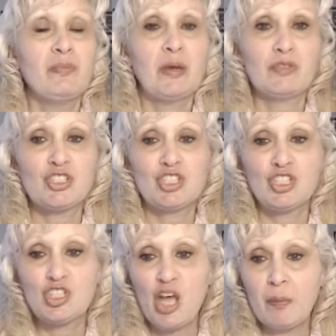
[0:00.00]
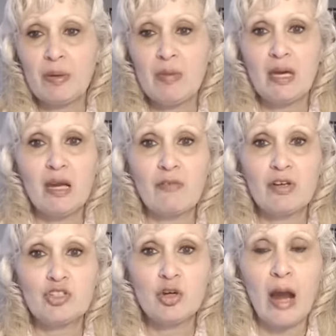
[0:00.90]
They were stopping me at
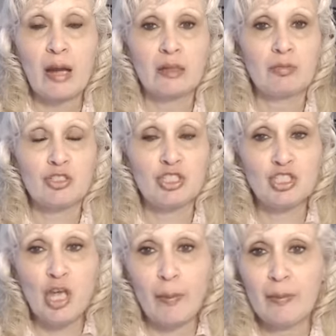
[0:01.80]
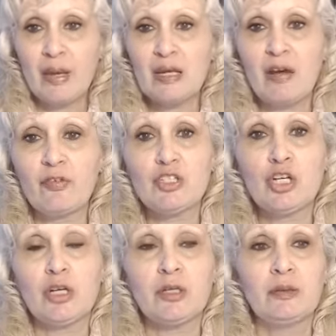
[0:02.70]
every track, they were stopping me at every
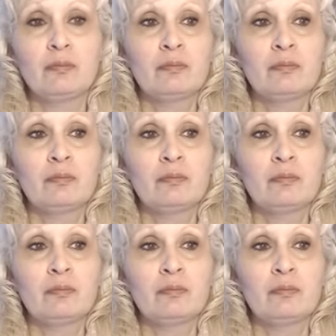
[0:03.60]
turn.